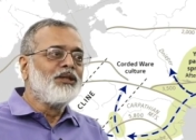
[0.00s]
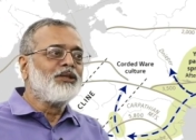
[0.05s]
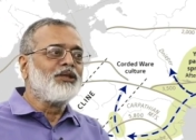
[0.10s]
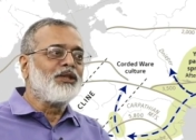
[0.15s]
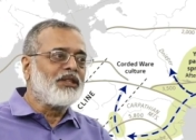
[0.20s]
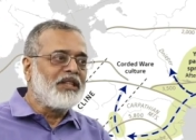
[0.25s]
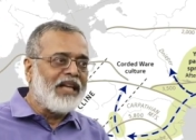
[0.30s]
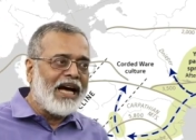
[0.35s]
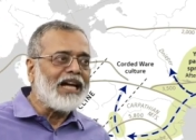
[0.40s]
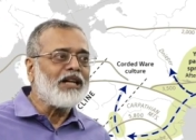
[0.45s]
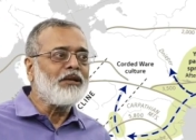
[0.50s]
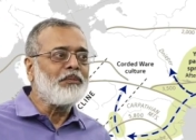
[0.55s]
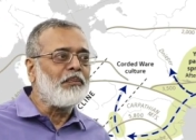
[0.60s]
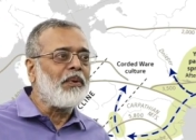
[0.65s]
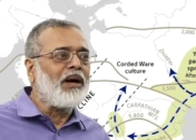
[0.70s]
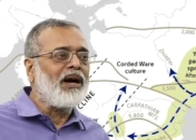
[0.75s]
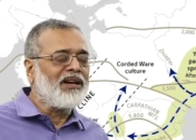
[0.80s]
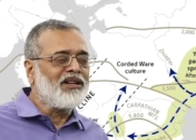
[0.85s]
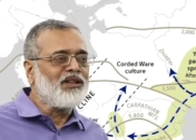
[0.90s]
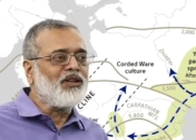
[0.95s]
So that
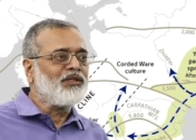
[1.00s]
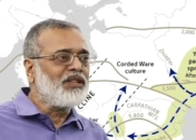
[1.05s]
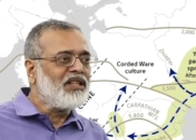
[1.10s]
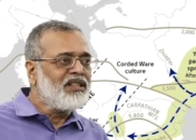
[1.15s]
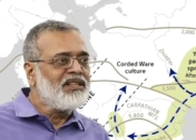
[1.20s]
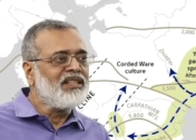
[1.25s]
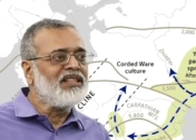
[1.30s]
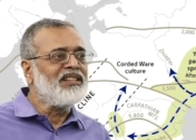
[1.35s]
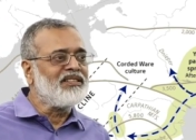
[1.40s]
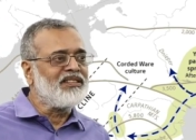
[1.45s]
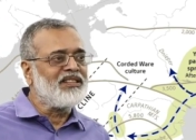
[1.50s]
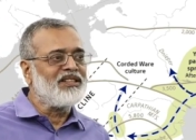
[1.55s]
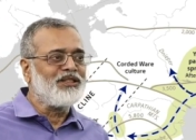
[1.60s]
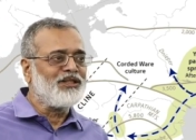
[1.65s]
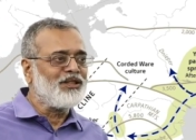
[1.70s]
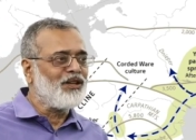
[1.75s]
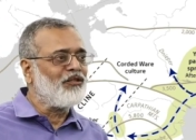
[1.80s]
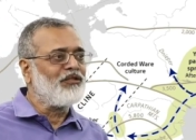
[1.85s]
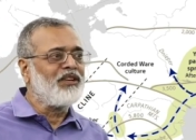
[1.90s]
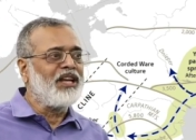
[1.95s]
part of the
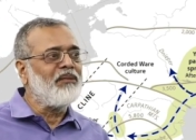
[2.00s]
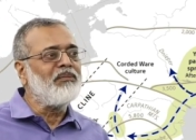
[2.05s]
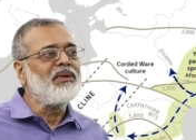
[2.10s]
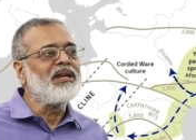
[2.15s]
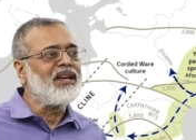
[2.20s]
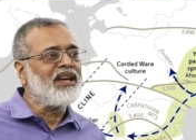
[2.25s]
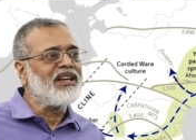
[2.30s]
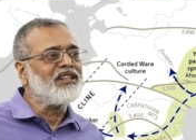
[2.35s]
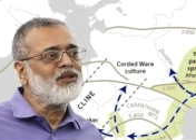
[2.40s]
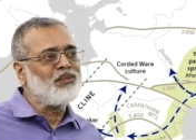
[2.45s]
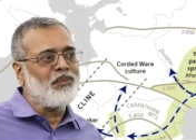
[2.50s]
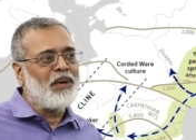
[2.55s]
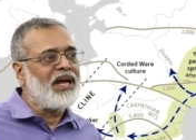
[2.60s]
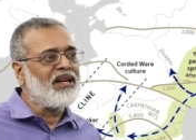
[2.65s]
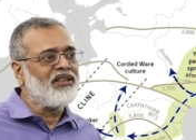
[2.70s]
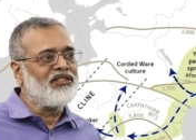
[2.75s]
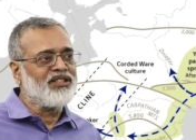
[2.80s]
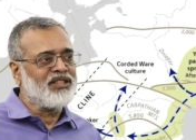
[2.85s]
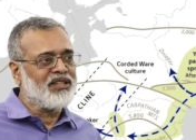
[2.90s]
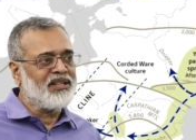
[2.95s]
thesis of Demic
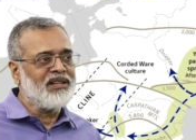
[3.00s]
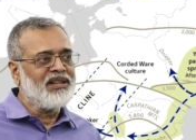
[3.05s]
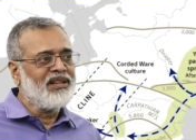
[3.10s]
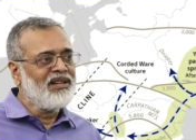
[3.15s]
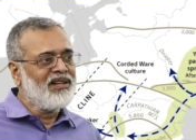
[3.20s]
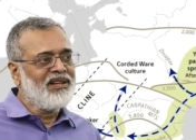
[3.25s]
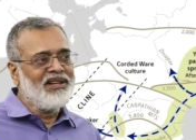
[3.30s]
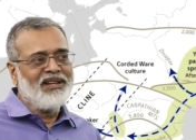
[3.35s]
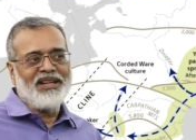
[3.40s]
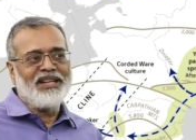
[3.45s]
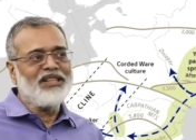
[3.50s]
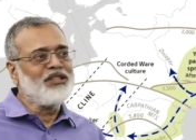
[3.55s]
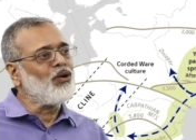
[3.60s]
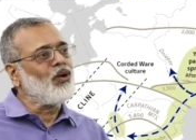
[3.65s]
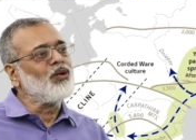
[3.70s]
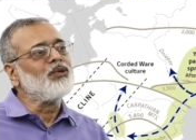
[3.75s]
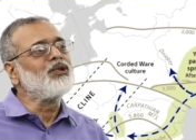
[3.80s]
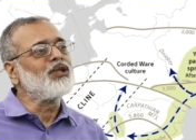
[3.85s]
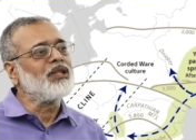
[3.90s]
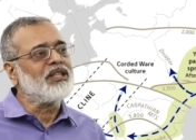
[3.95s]
expansion is
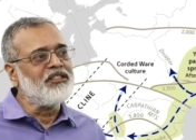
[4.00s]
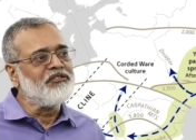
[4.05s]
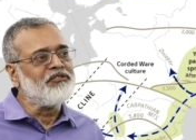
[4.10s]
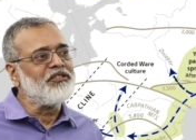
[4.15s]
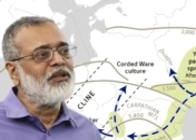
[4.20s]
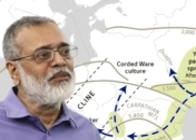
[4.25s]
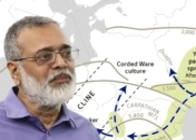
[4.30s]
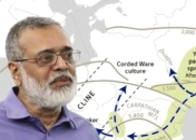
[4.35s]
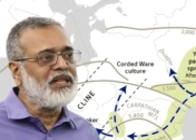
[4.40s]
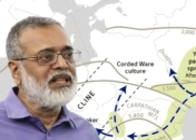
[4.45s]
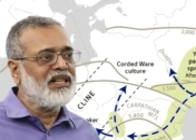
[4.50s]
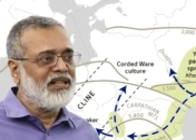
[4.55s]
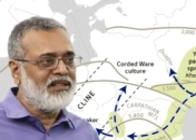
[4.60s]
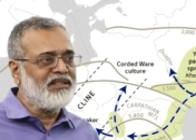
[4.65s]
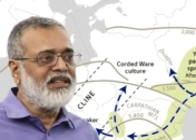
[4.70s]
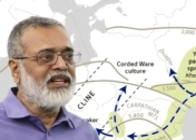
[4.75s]
also confirmed here.